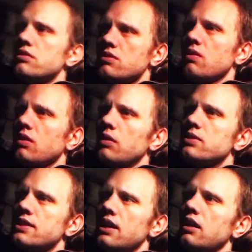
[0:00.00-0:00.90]
So I
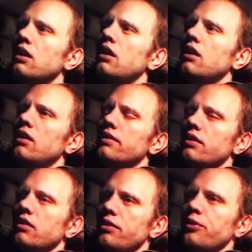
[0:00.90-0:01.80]
would say
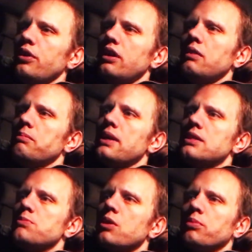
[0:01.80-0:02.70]
there are three
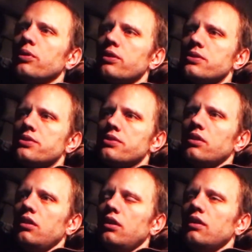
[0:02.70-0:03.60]
main smart pointers
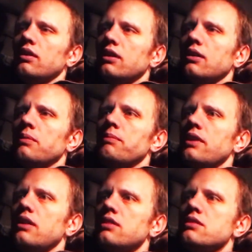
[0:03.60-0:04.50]

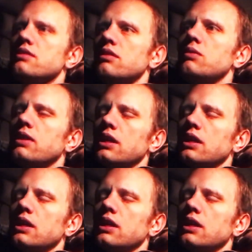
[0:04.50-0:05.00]
that you